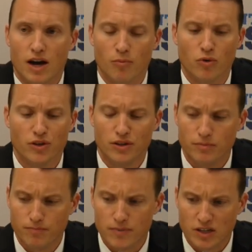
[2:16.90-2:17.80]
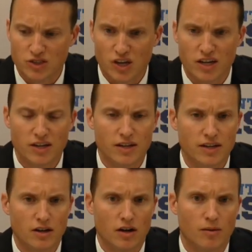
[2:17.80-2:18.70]
I'm really excited
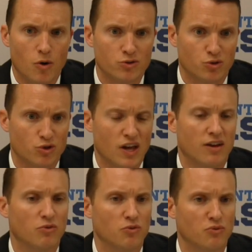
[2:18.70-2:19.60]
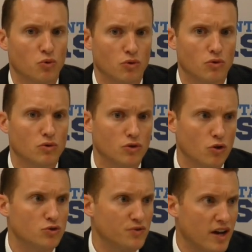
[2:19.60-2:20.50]
and I'm also thankful for
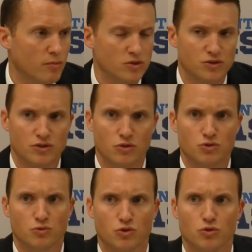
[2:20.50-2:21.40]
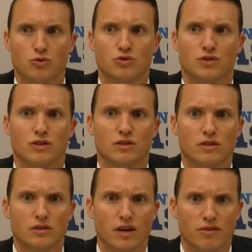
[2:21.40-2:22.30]
those families and those recruits that
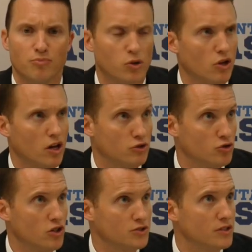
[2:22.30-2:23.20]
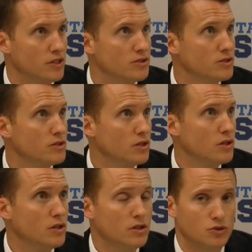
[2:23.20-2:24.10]
have put a lot of trust in us
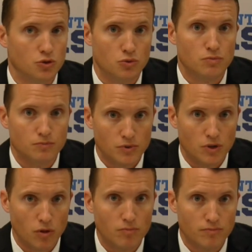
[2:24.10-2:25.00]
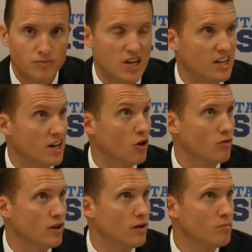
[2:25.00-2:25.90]
to you know take care
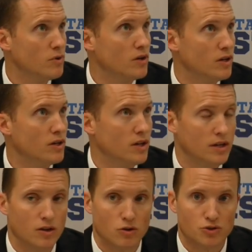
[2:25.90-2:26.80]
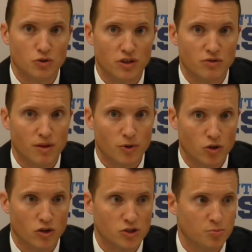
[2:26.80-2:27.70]
of them and, and also give them a
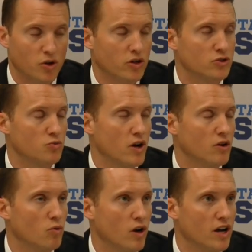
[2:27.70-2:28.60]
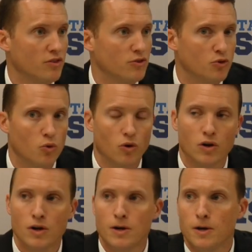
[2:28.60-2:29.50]
good experience right right out the door.
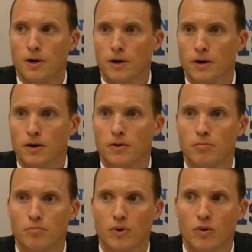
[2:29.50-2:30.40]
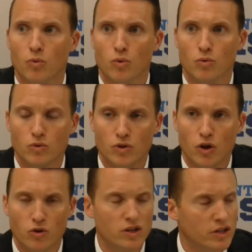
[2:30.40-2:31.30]
Uh, but you
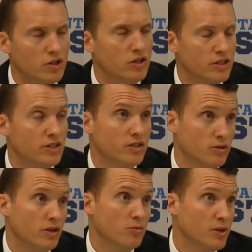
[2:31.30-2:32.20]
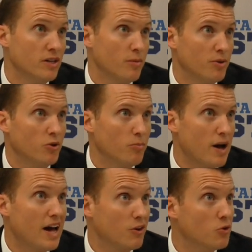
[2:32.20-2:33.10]
know it, it, it it'll be an uphill
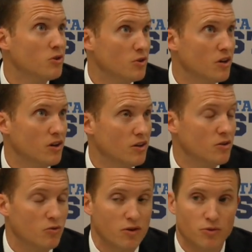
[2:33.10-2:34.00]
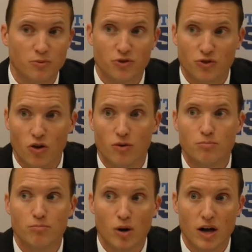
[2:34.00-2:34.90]
battle uh, right from the start.
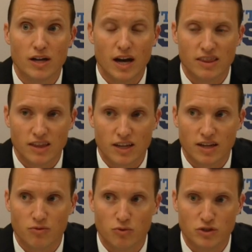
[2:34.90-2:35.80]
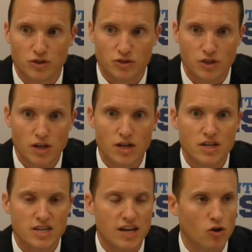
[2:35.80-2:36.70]
But I think if we just
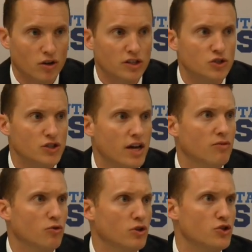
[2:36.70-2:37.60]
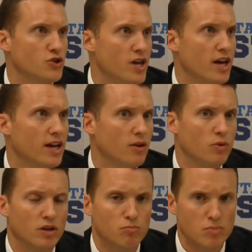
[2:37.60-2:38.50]
take on each day for each day,
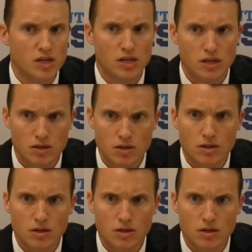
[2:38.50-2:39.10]
we can be